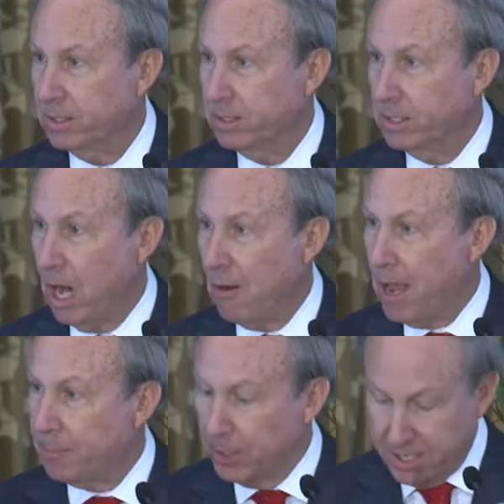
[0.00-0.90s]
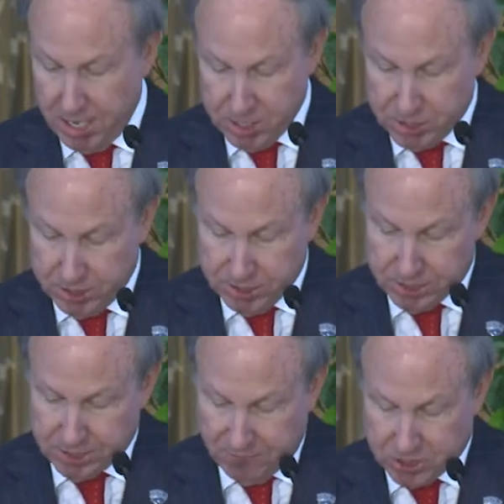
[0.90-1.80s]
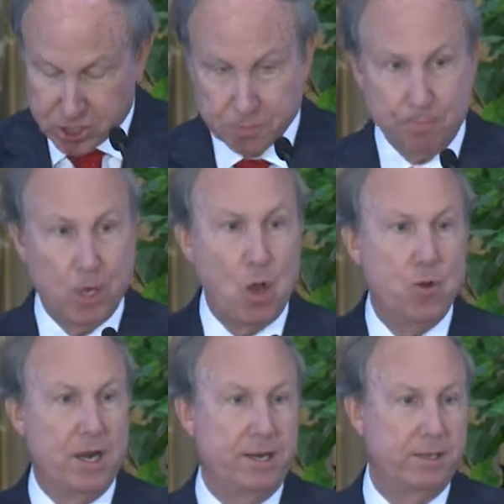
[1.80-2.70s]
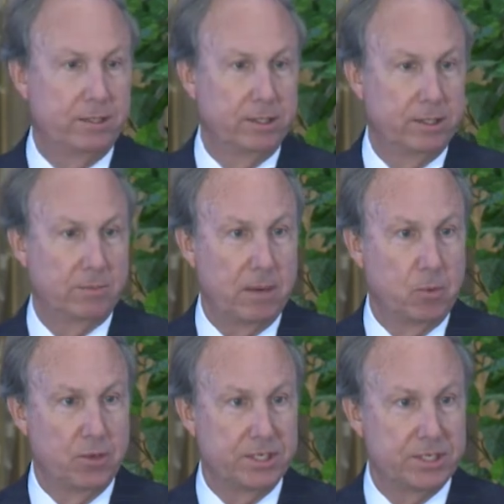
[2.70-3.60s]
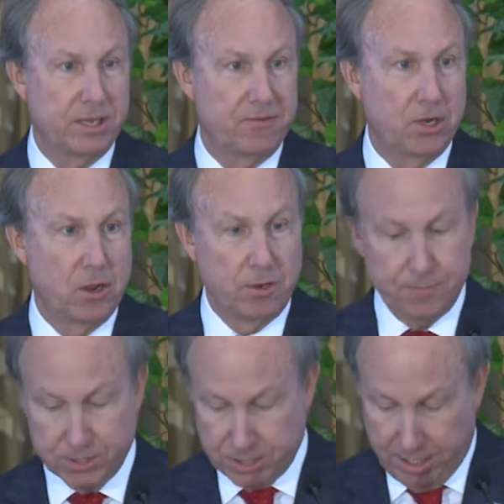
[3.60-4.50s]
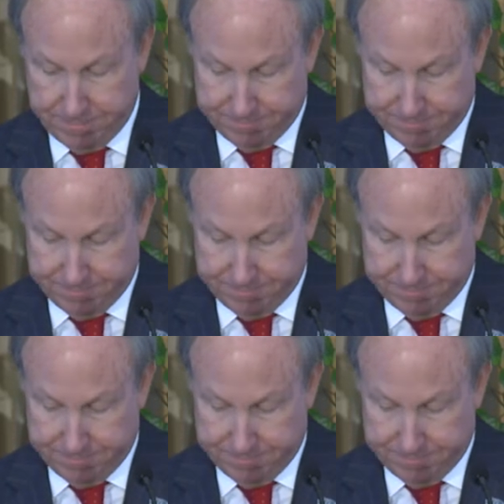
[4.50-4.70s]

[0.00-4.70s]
Our applications have exploded by more than 700%.